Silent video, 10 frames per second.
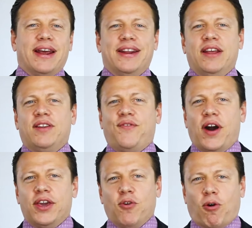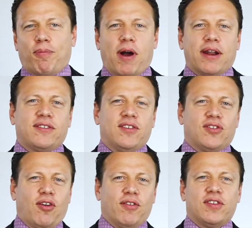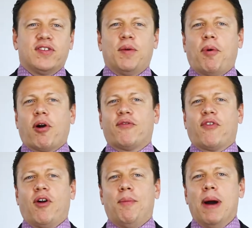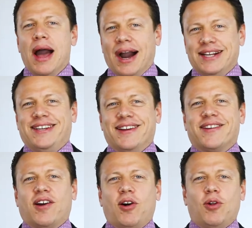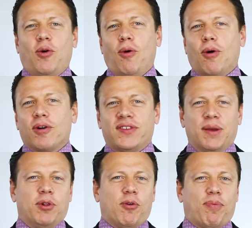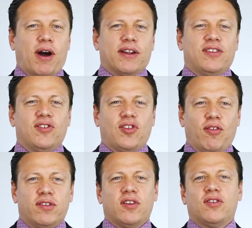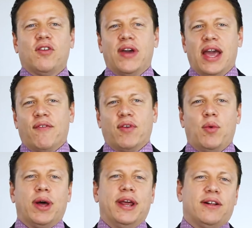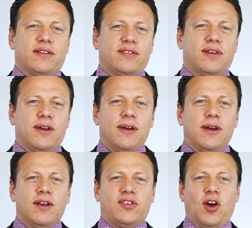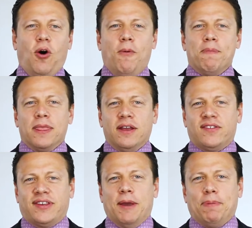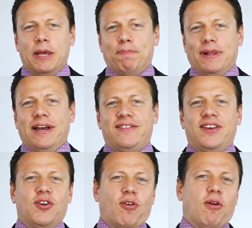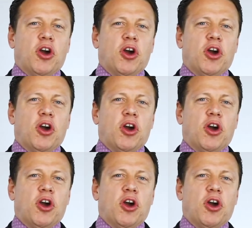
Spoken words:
identify your products and services apart from identical or similar products and services of everyone else. So simply placing your